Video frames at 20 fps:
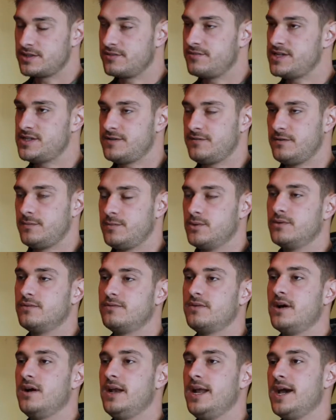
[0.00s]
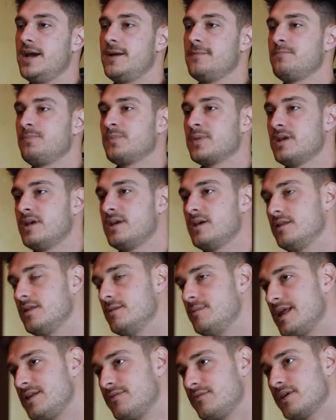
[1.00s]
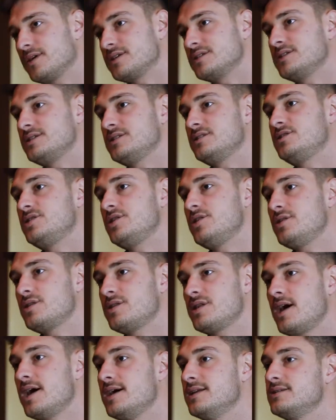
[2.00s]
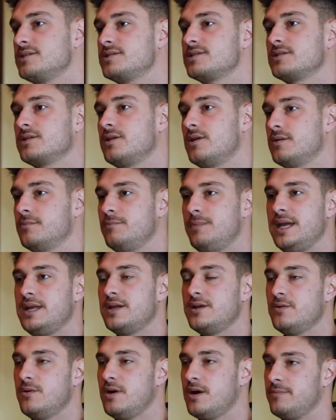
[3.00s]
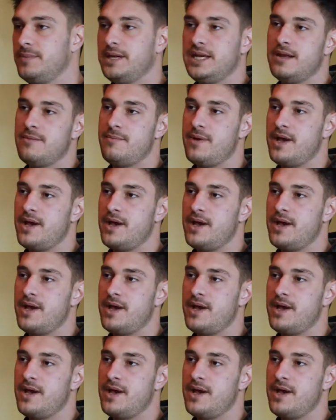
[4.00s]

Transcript: the Ridgeview portfolio. The blend focuses 2/3 on Pinot Noir, Pinot